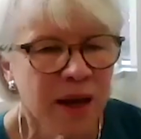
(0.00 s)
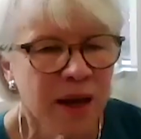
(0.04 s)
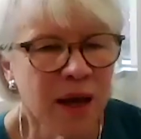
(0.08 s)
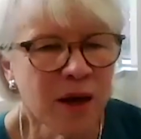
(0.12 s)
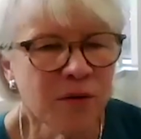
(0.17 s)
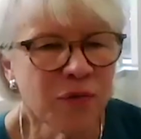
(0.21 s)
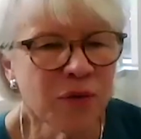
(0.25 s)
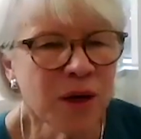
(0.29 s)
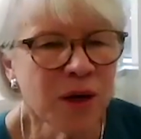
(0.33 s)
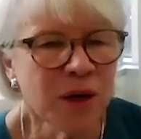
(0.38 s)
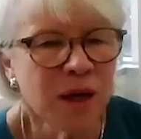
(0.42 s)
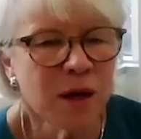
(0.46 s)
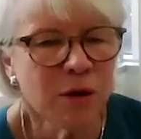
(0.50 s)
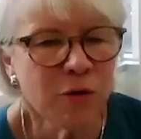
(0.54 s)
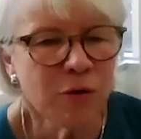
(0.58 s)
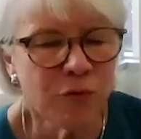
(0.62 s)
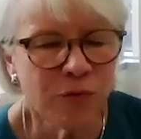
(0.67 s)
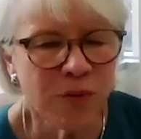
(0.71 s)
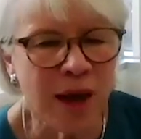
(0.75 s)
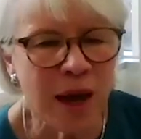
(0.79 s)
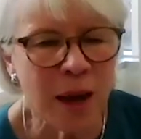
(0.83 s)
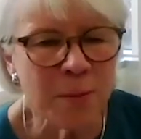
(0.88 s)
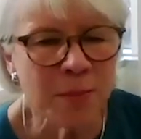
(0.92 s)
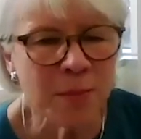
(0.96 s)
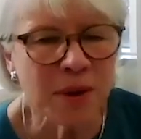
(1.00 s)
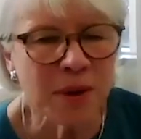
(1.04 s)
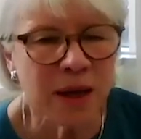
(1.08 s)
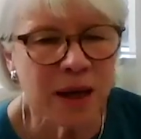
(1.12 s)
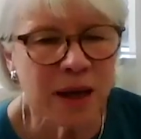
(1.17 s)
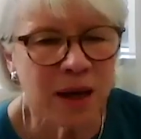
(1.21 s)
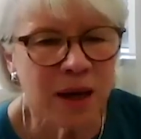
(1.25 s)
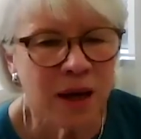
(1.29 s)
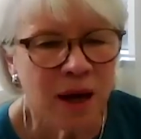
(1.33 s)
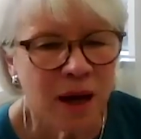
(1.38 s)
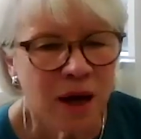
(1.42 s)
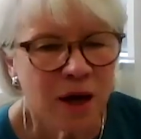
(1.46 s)
Even in a
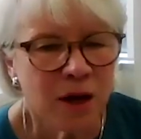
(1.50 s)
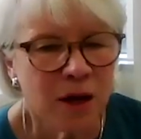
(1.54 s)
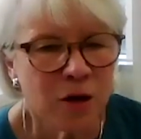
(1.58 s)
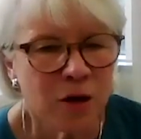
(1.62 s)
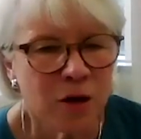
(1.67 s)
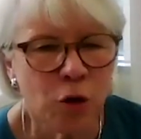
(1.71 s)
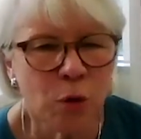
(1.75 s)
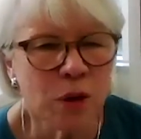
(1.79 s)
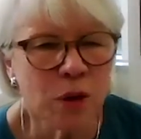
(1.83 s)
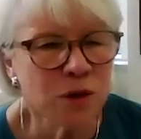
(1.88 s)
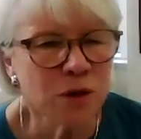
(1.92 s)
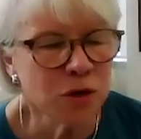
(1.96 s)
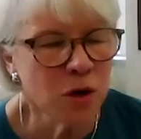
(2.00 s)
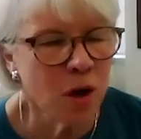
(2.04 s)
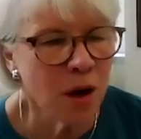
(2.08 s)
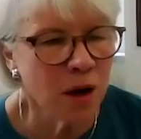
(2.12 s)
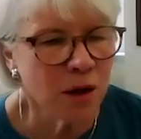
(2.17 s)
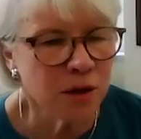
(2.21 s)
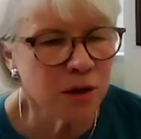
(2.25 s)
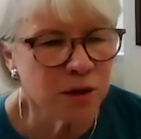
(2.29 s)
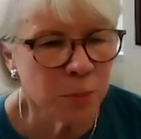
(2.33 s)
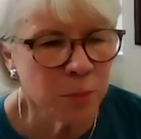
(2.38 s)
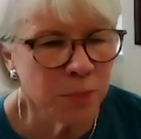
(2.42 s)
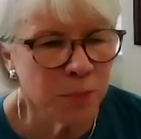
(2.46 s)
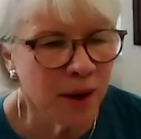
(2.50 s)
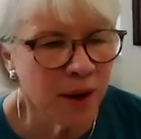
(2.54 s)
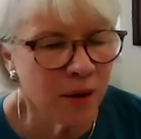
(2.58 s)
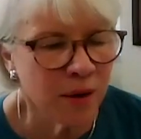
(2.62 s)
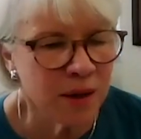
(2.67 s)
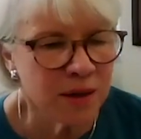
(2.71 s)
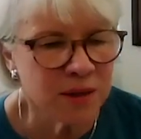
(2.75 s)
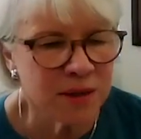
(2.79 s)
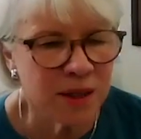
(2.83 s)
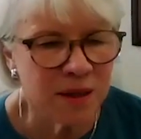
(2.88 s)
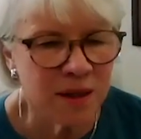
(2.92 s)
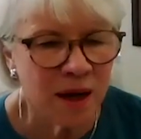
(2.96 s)
family, you can talk to
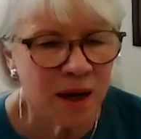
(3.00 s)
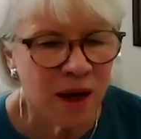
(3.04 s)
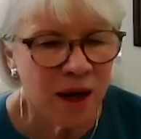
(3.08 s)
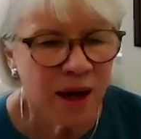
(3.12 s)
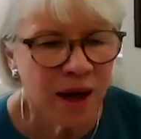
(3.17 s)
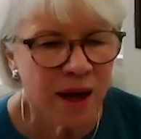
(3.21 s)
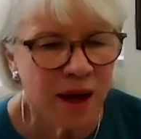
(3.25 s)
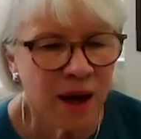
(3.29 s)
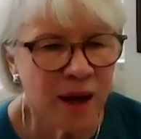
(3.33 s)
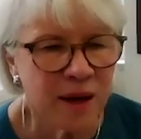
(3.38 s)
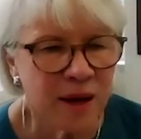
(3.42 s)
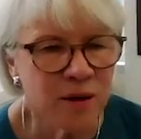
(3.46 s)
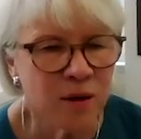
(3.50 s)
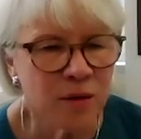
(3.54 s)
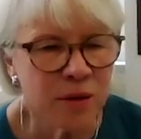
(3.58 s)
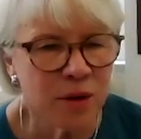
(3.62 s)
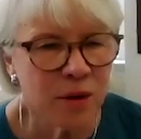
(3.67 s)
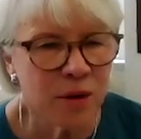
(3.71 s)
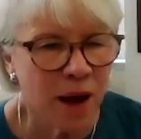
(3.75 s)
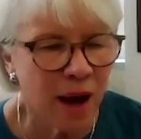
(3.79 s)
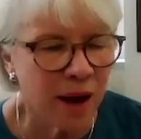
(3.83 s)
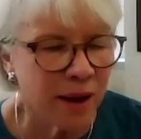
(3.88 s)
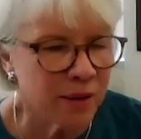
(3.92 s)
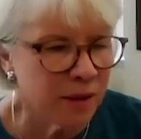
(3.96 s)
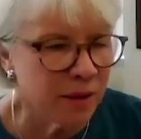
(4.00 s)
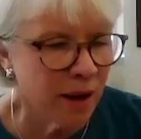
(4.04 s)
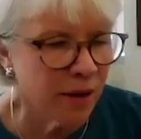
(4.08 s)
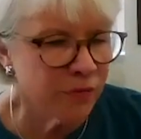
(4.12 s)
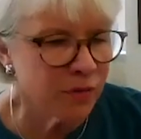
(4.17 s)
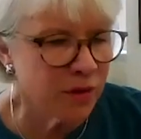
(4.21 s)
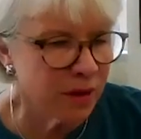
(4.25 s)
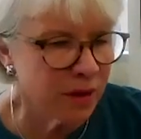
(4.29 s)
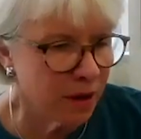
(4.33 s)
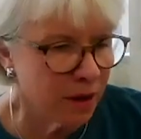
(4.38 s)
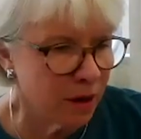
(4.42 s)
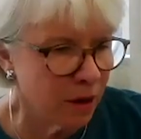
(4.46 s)
parents, and I don't know, I'd
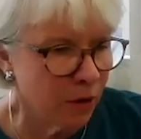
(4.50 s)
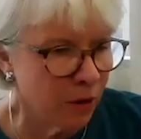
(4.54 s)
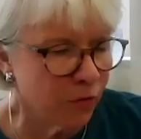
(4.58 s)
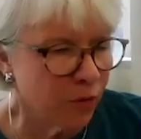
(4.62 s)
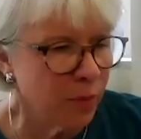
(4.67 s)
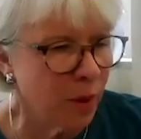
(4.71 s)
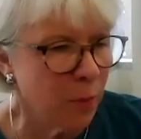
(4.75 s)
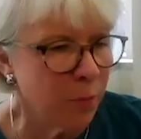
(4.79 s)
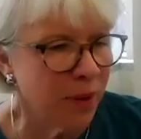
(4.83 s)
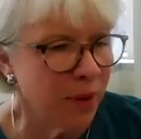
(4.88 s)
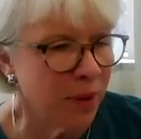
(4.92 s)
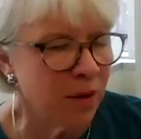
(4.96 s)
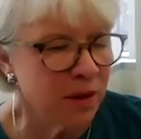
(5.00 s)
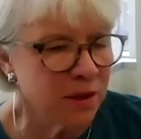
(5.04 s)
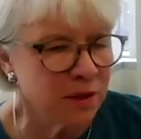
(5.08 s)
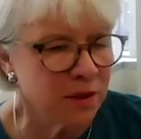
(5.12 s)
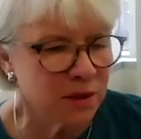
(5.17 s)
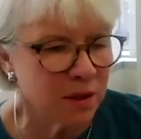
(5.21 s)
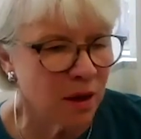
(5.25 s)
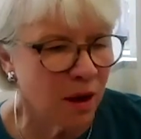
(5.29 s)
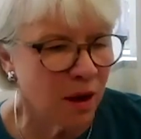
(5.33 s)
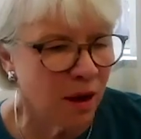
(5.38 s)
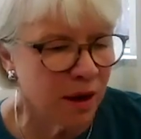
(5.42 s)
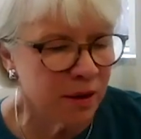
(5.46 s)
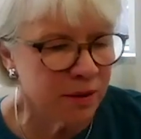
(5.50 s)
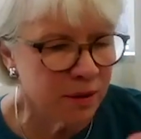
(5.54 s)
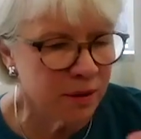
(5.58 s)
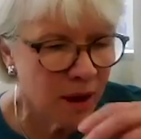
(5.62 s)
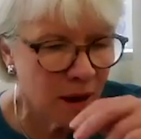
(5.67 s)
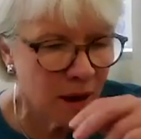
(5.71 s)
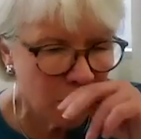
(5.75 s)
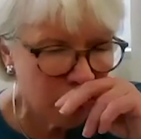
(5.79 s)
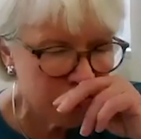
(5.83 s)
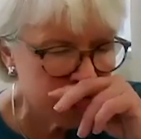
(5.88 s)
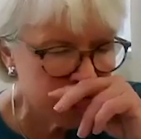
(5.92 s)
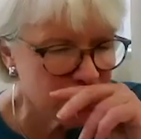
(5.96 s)
love to hear from the parents on,
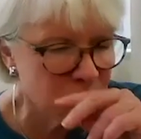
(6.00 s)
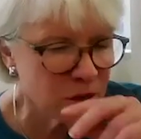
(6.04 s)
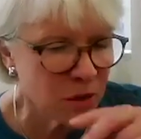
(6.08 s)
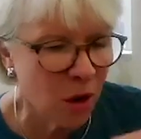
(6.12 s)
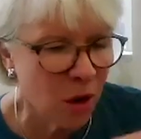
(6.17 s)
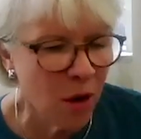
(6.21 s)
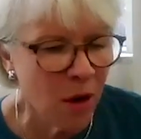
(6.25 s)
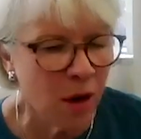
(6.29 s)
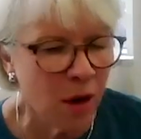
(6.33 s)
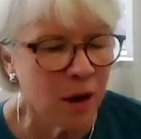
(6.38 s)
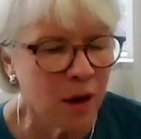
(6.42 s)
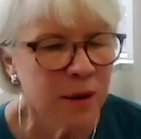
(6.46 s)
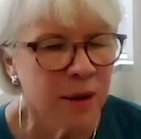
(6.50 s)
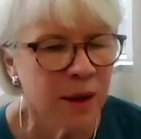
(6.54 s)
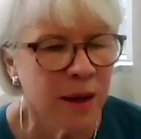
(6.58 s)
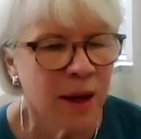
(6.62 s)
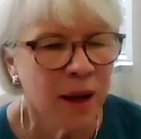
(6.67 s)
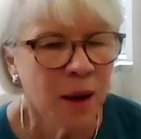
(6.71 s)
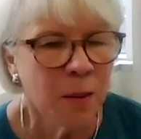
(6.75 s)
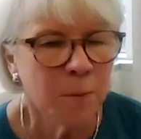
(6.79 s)
on this call,